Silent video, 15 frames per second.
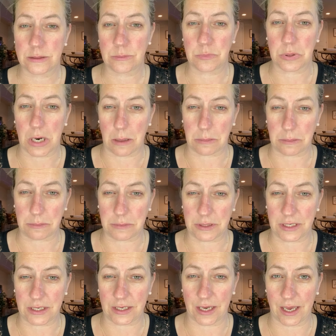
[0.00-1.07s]

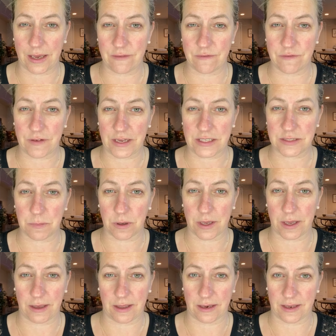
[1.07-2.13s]
probably a Facebook
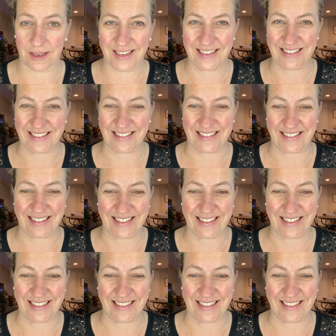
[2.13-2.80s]
alias.